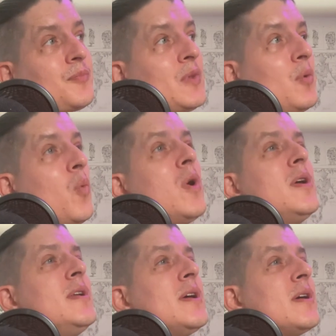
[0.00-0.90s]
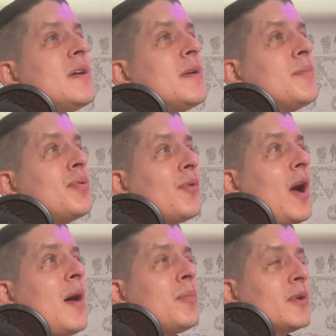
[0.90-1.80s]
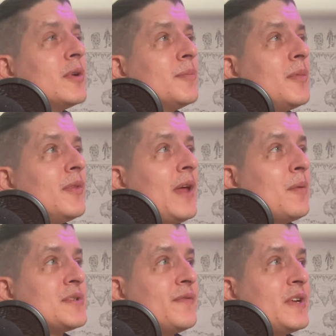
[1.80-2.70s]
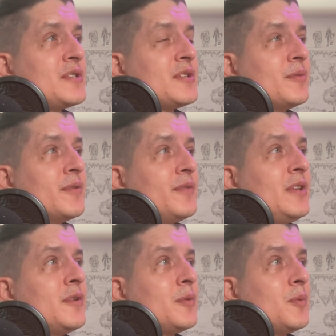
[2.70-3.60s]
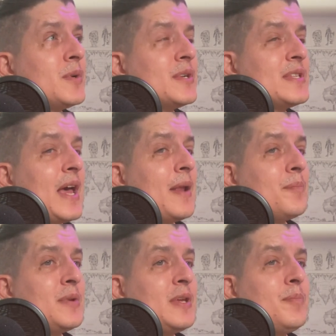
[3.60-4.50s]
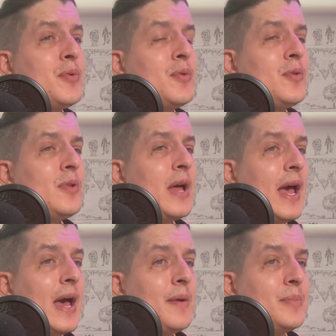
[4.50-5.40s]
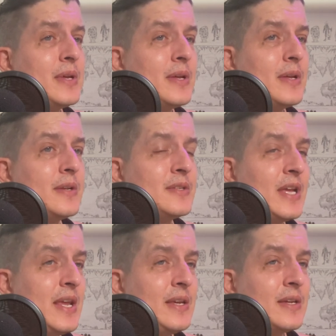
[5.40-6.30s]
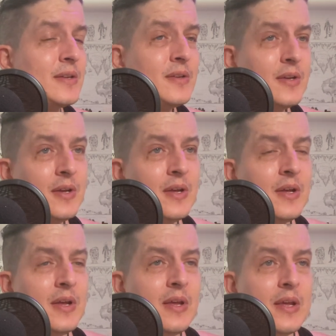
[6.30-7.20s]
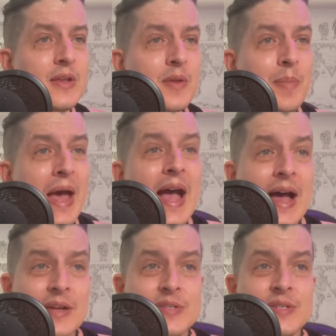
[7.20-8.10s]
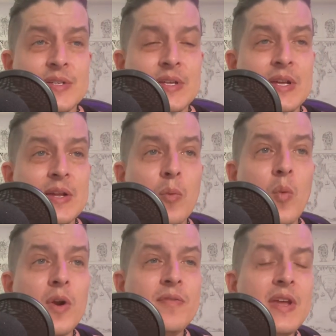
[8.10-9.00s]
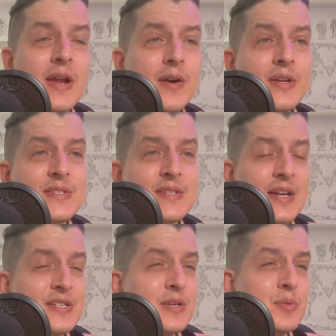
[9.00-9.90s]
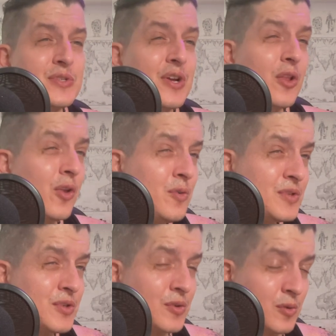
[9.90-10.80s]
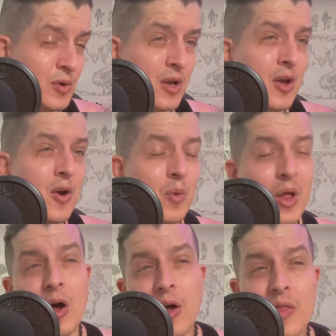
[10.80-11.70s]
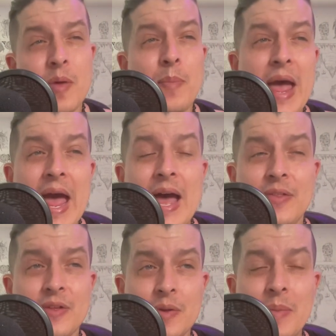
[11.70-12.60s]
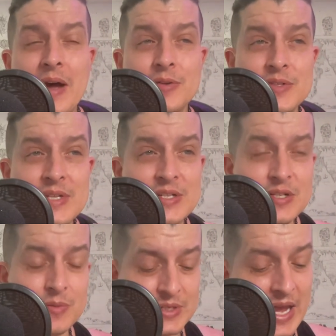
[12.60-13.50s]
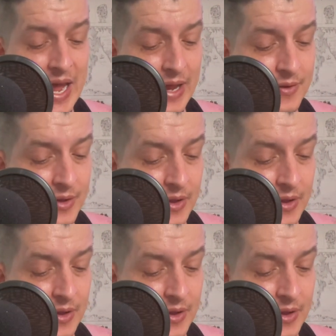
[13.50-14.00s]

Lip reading: one problem that was eventually revealed was that people had been taken in the past in one of the areas that she was close to while on the path in the mountains that she was at.